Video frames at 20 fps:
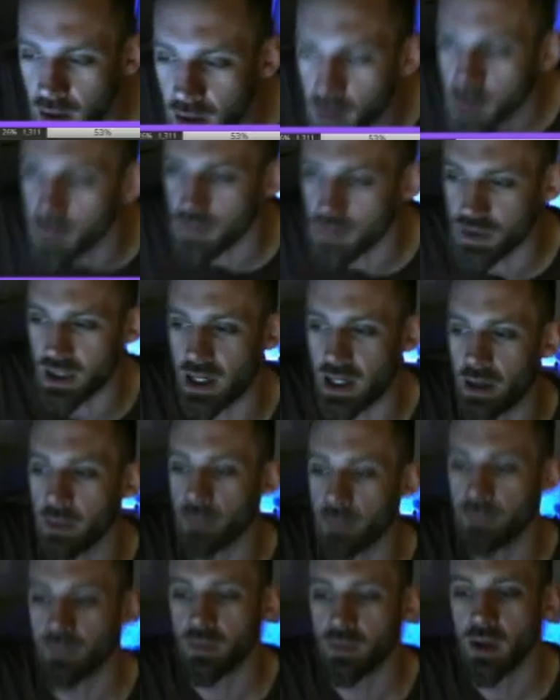comes out?
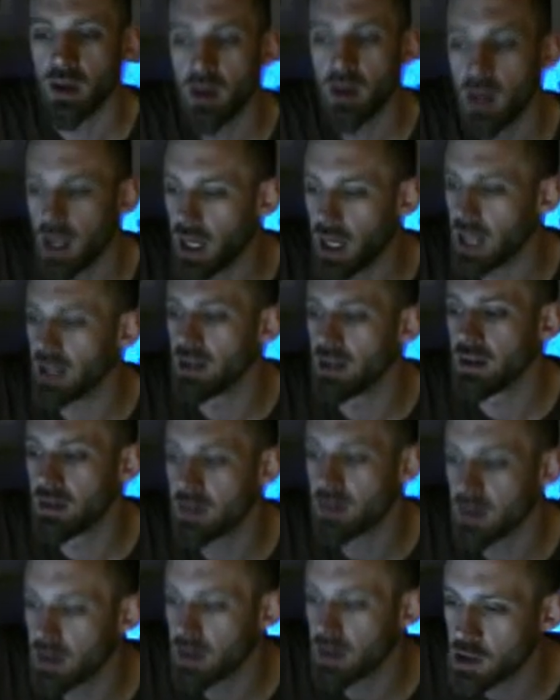And
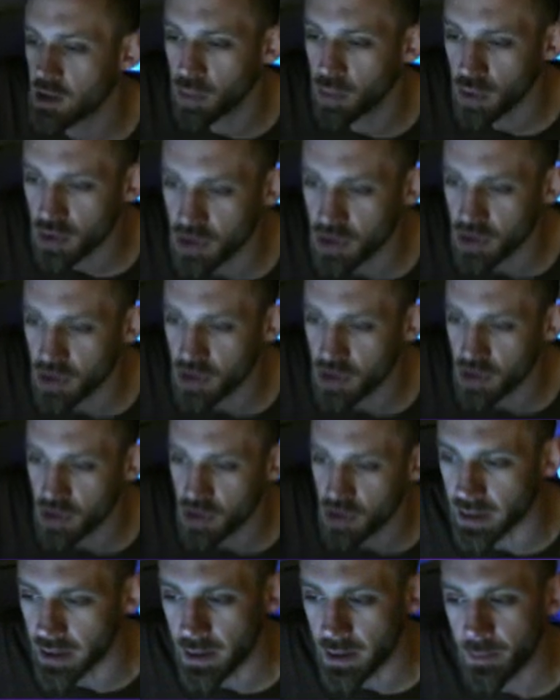to put
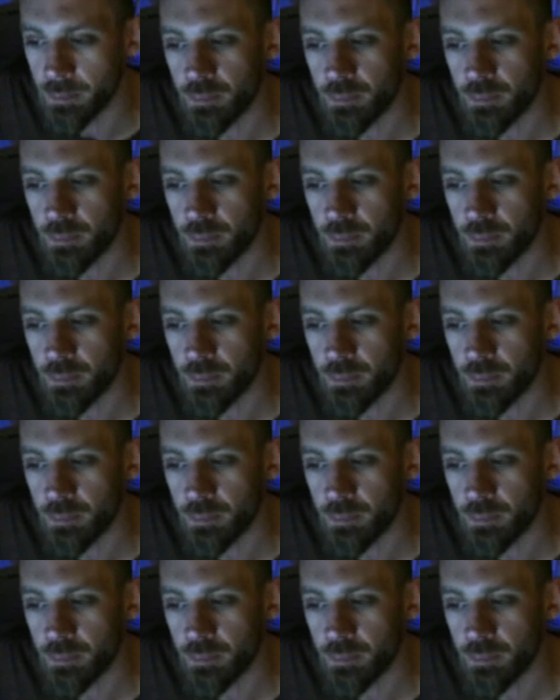simply,